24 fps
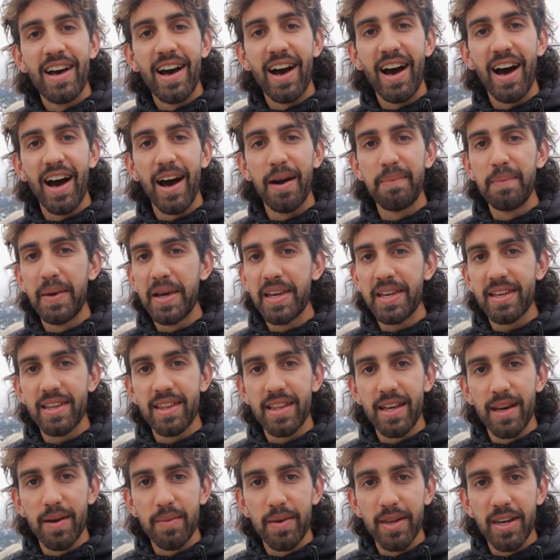uh,
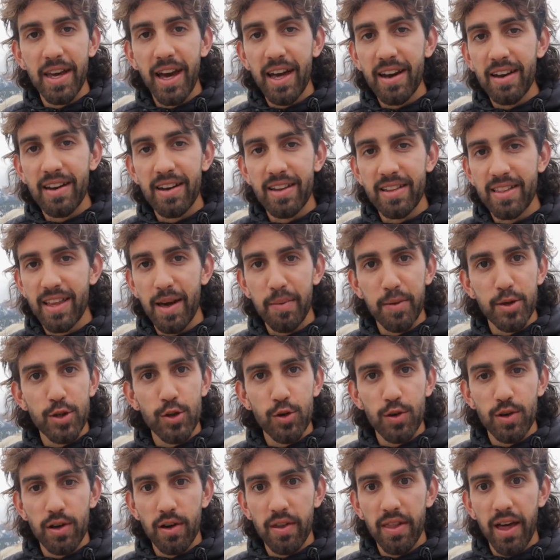making them and editing them and
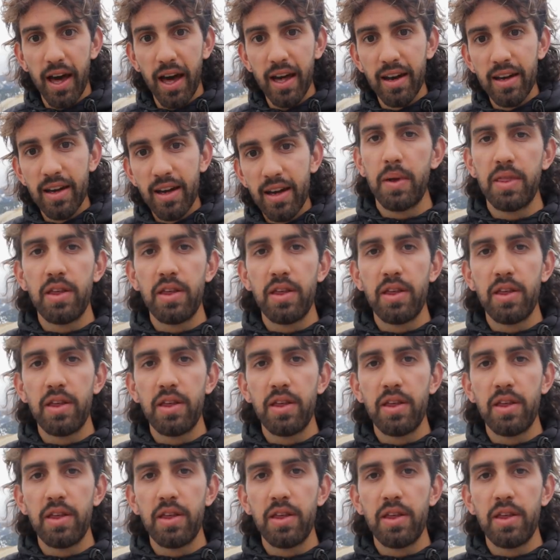doing all that.